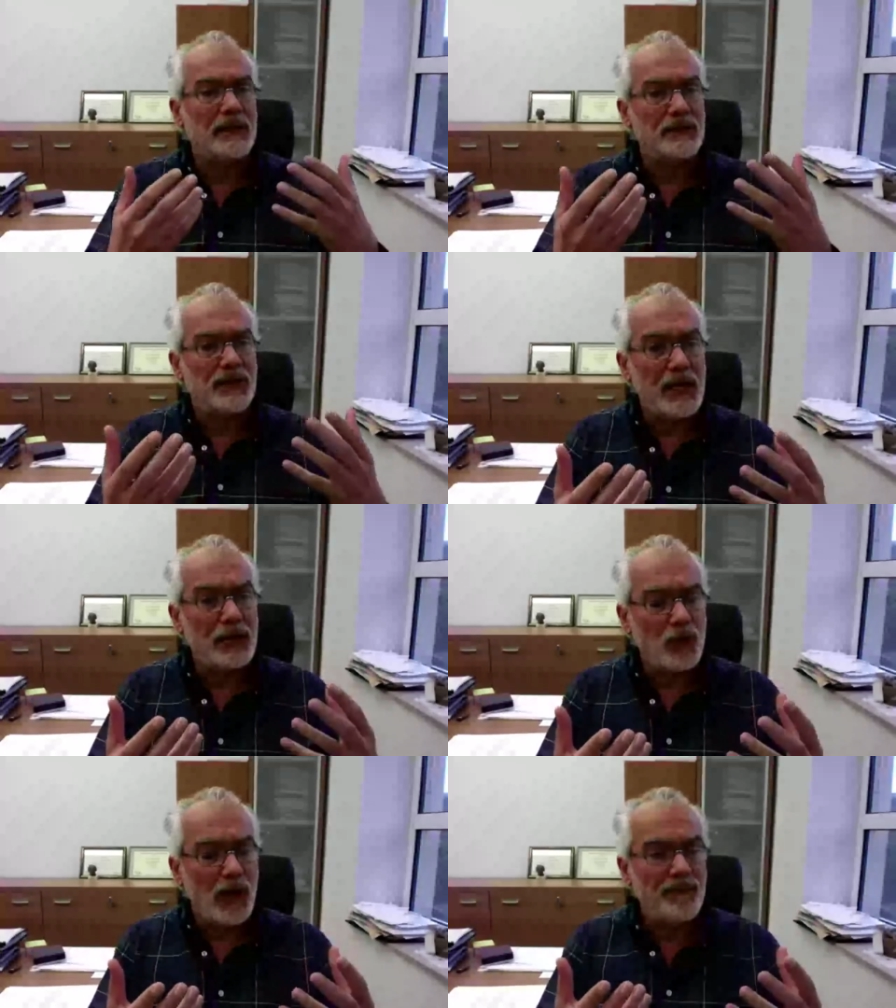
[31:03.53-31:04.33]
trying
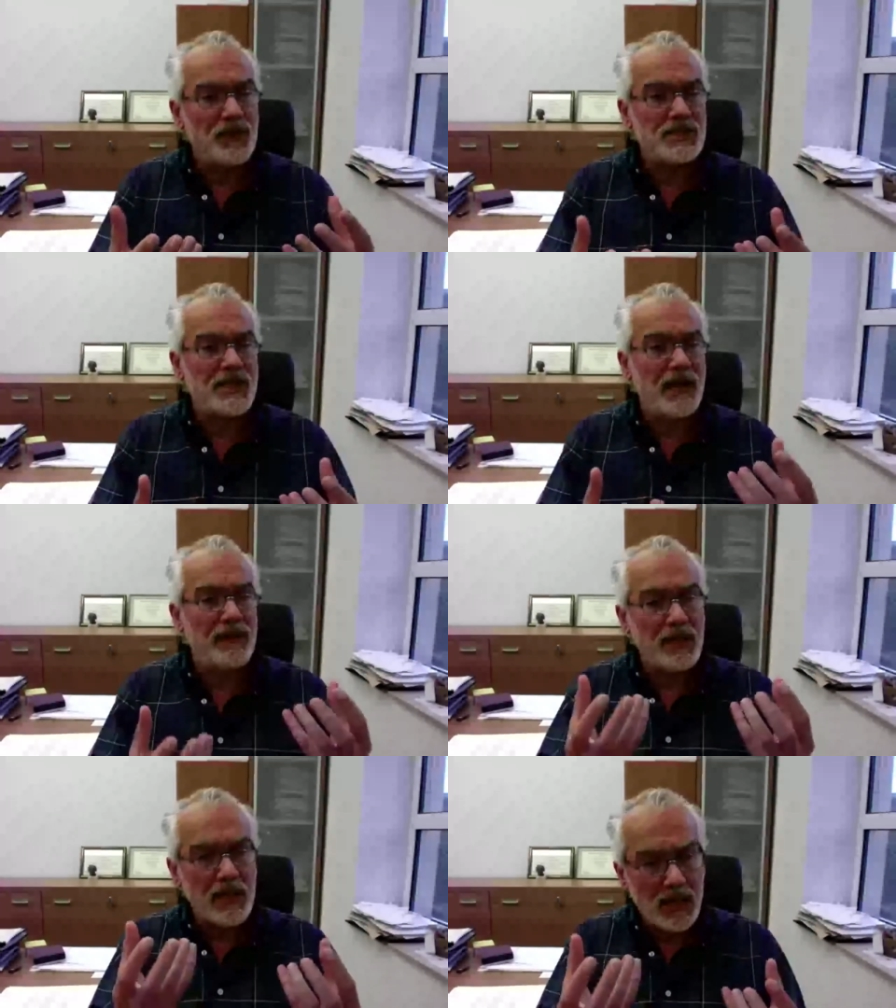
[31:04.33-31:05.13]
to understand
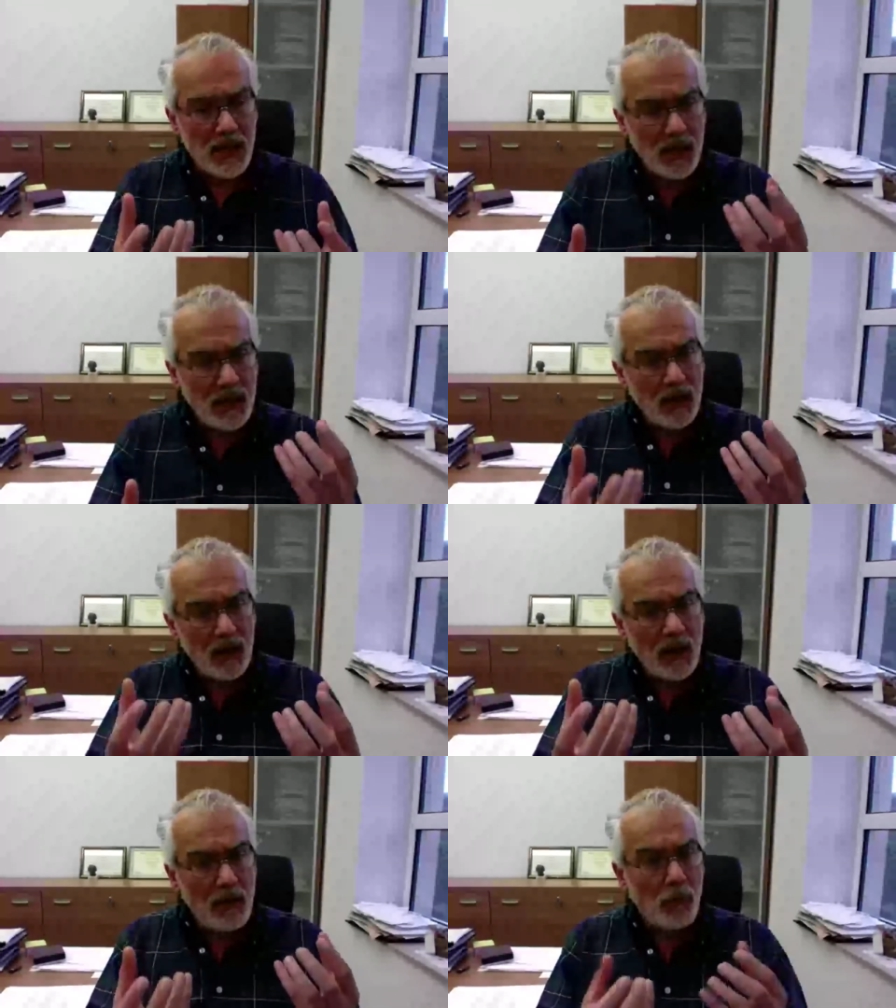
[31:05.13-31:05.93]
the
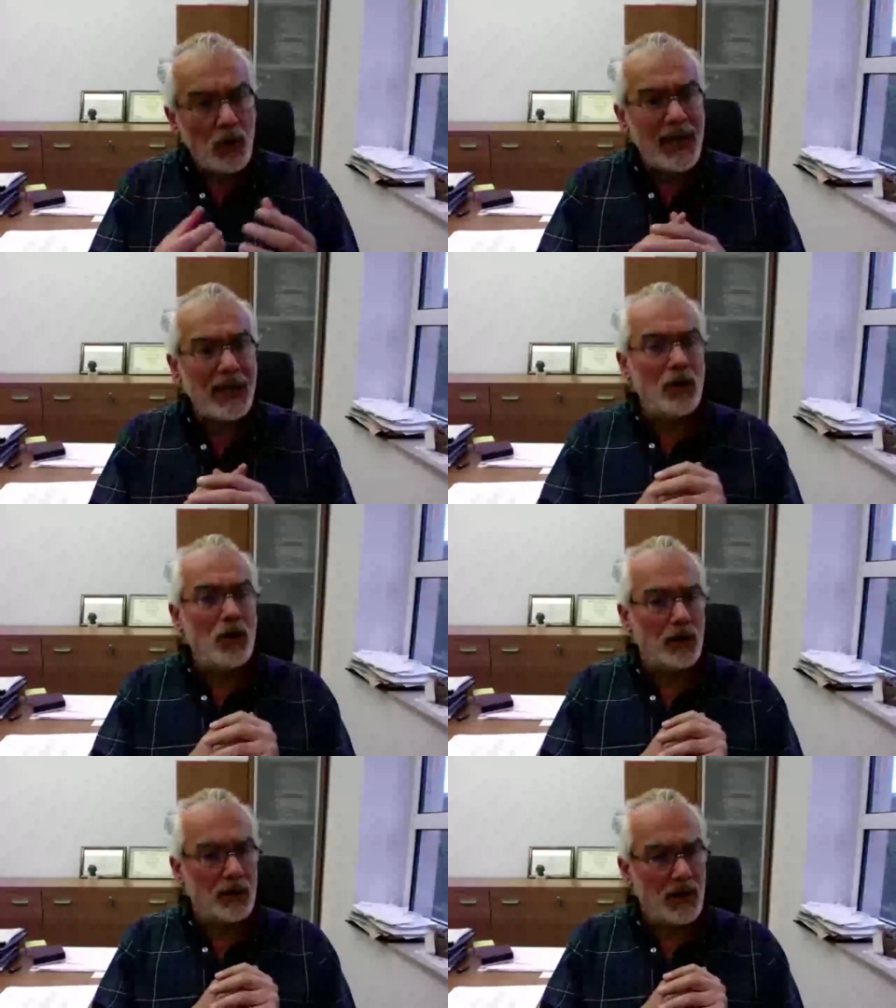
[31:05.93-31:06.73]
molecular